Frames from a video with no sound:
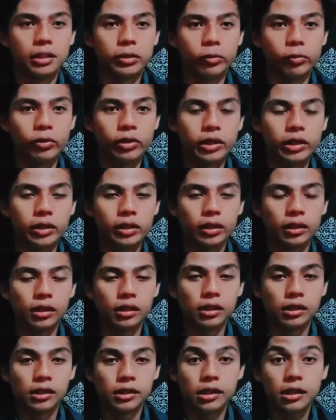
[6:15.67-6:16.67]
we
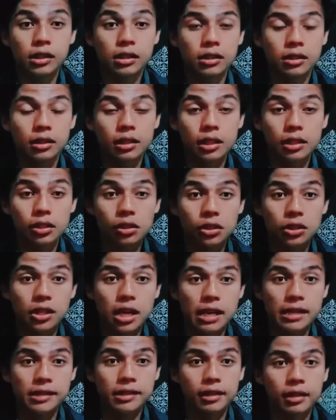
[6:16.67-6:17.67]
teacher
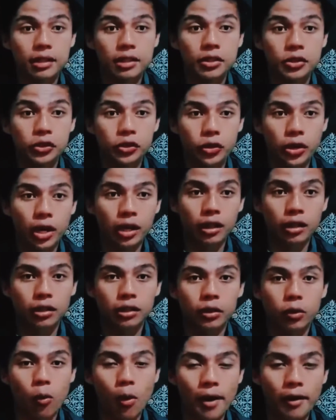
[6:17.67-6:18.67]
just instruct
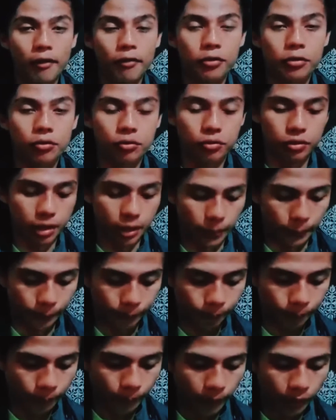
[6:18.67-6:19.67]
one of student.
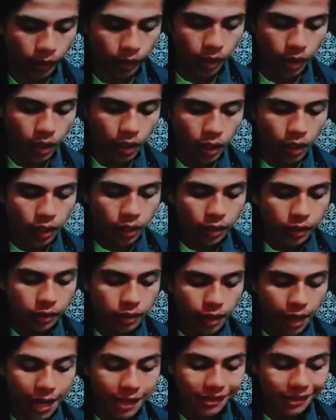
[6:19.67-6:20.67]
The
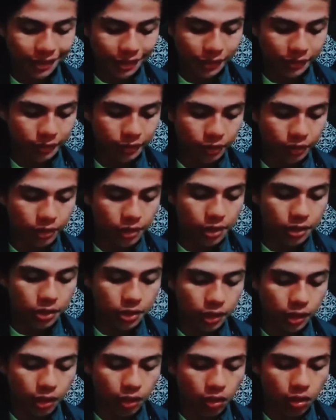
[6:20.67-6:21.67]
last is the teacher
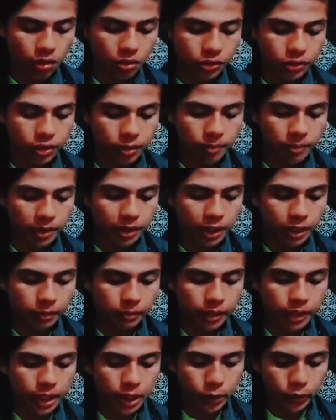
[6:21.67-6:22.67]
close the meeting
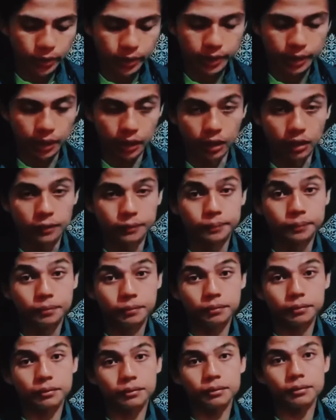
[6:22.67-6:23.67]
by greeting.
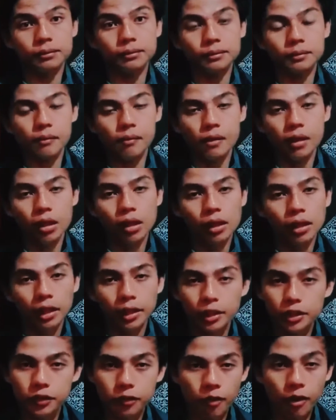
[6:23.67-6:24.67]
It
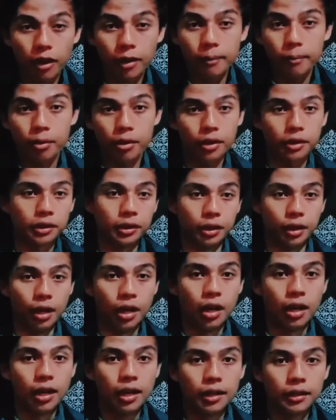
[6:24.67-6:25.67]
is very important.
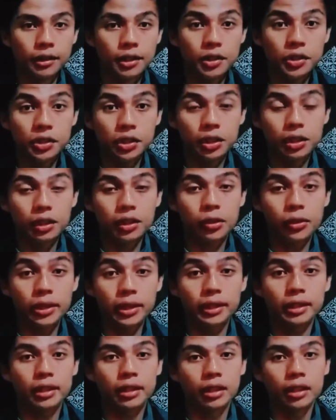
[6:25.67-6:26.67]
Teacher
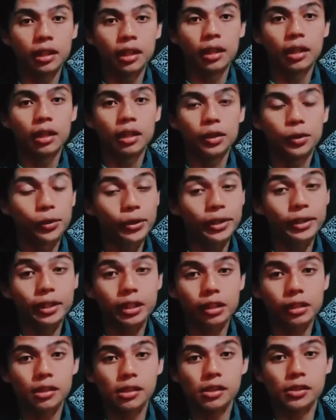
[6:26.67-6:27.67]

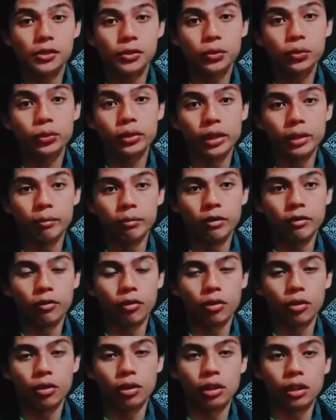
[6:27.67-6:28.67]
greeting the student
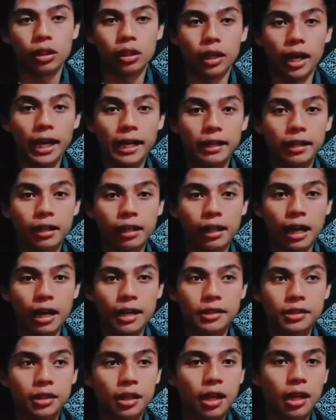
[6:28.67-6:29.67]
before end the
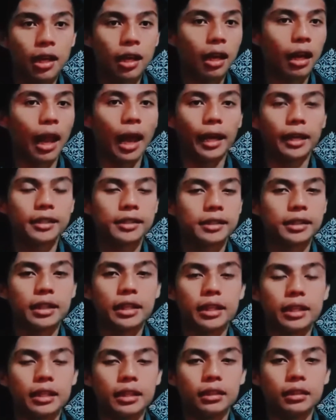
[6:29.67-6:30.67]
class, like
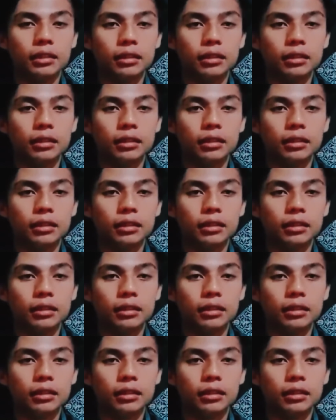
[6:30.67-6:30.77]
say